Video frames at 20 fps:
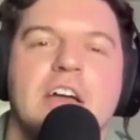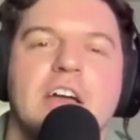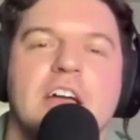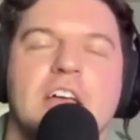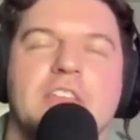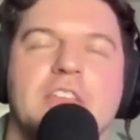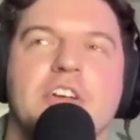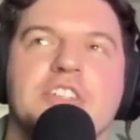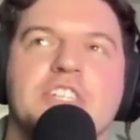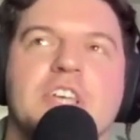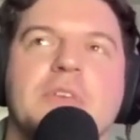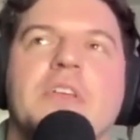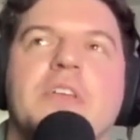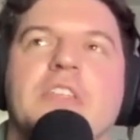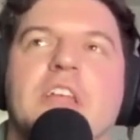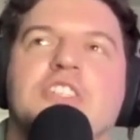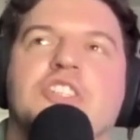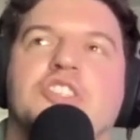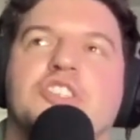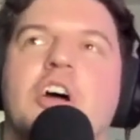there's something
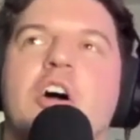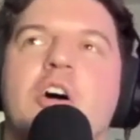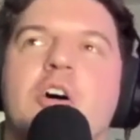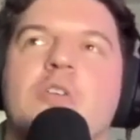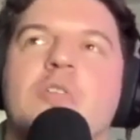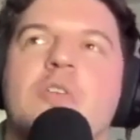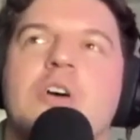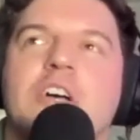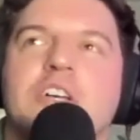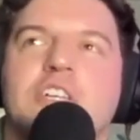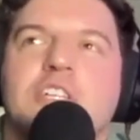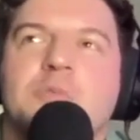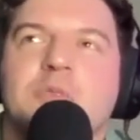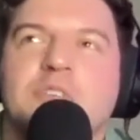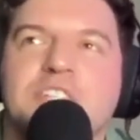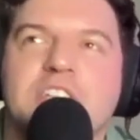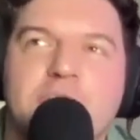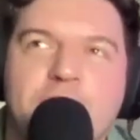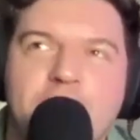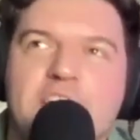that's so
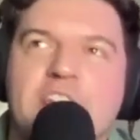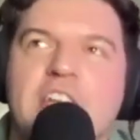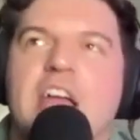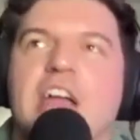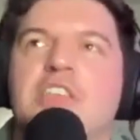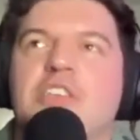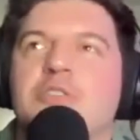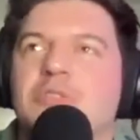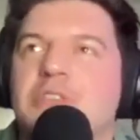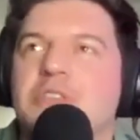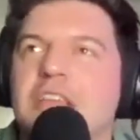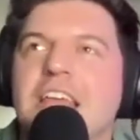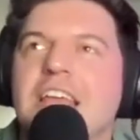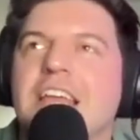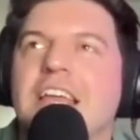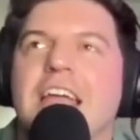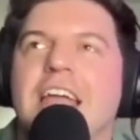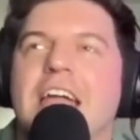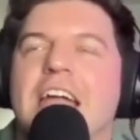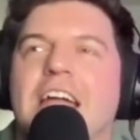specific and
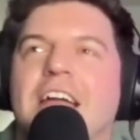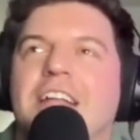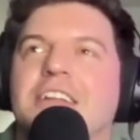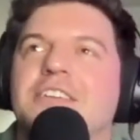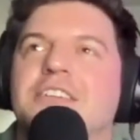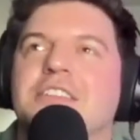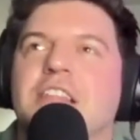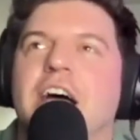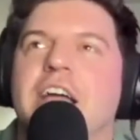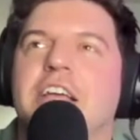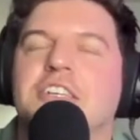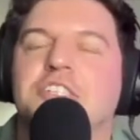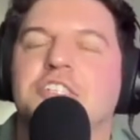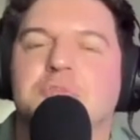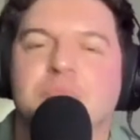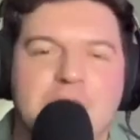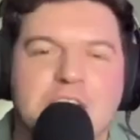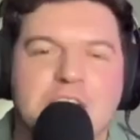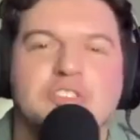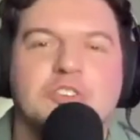unique and like
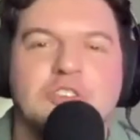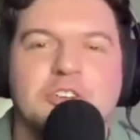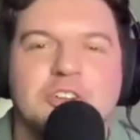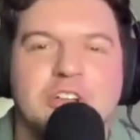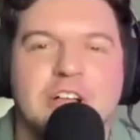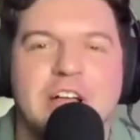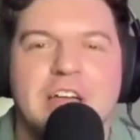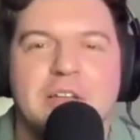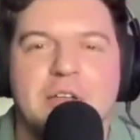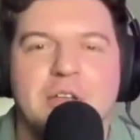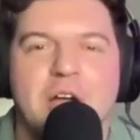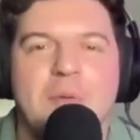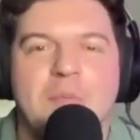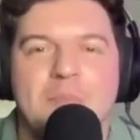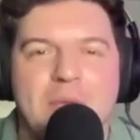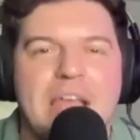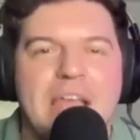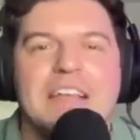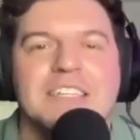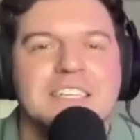special and
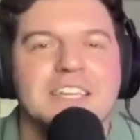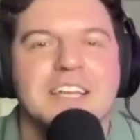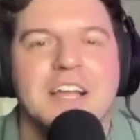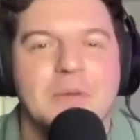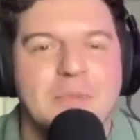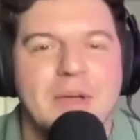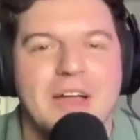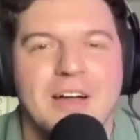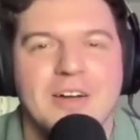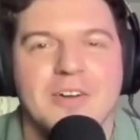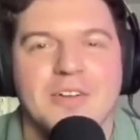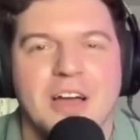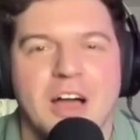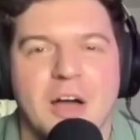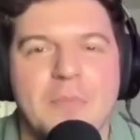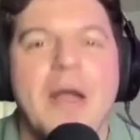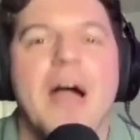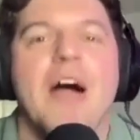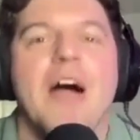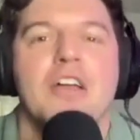amazing about
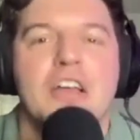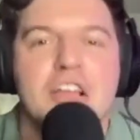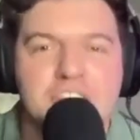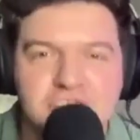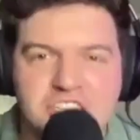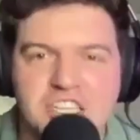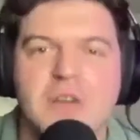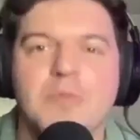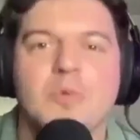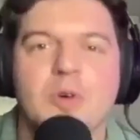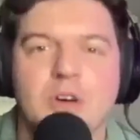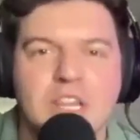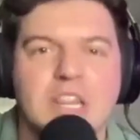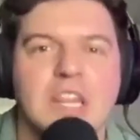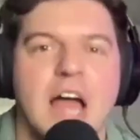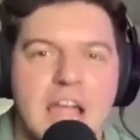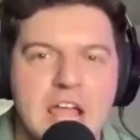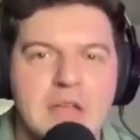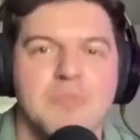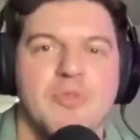someone
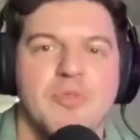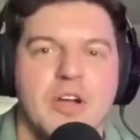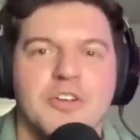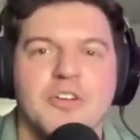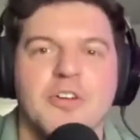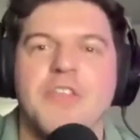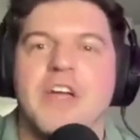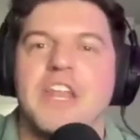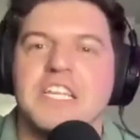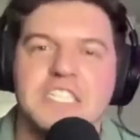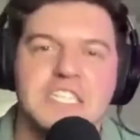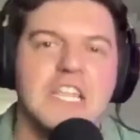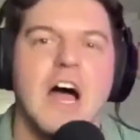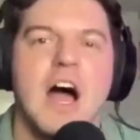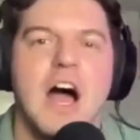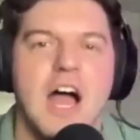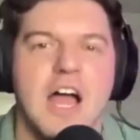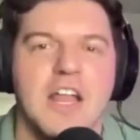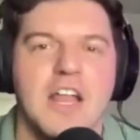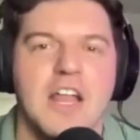like Brundle, that it's not